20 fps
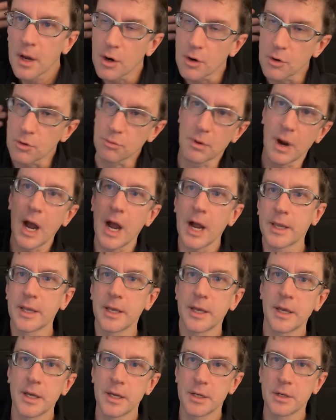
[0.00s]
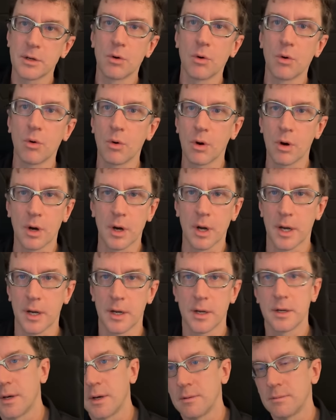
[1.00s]
rocket or
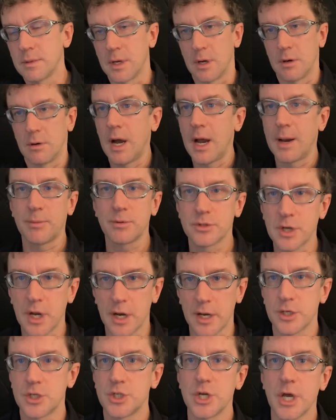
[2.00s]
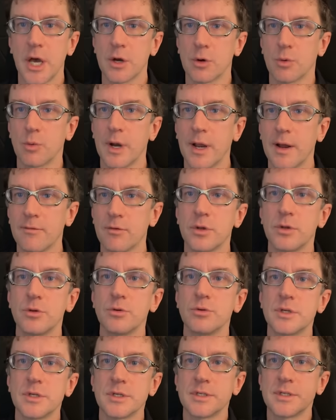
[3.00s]
a, you know, hypersonic jet or whatever, you
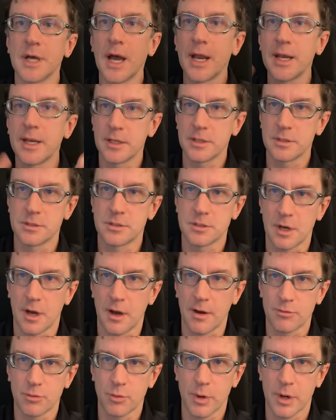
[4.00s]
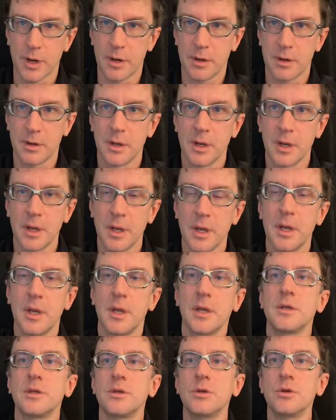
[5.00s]
design it in software,
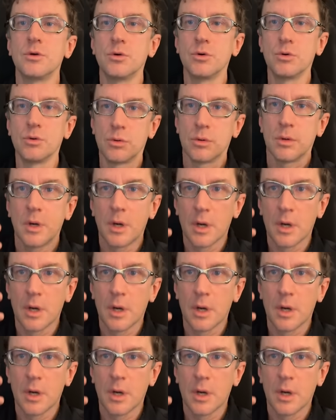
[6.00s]
you